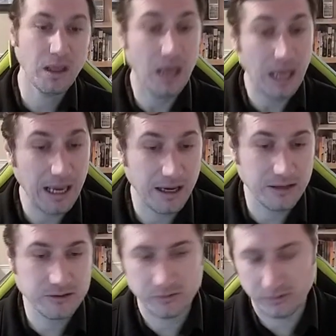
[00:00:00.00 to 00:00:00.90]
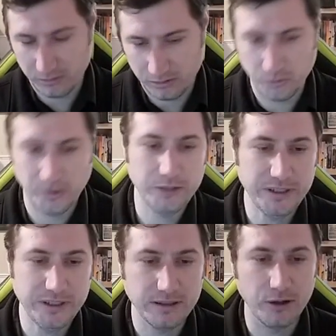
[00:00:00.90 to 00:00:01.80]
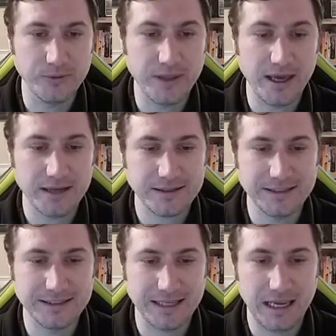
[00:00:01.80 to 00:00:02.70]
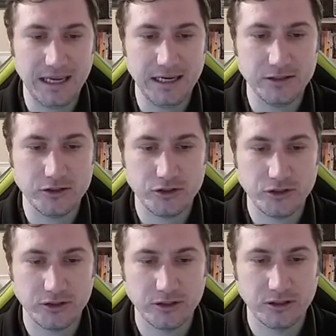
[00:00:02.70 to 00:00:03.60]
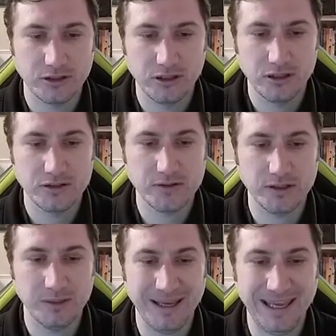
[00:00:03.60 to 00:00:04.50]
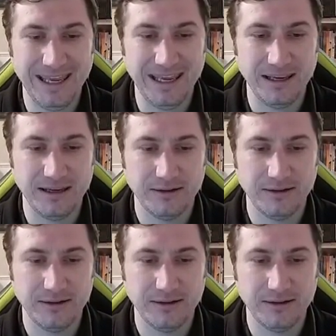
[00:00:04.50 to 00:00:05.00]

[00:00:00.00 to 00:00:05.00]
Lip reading: And the way we denote that is H sub A.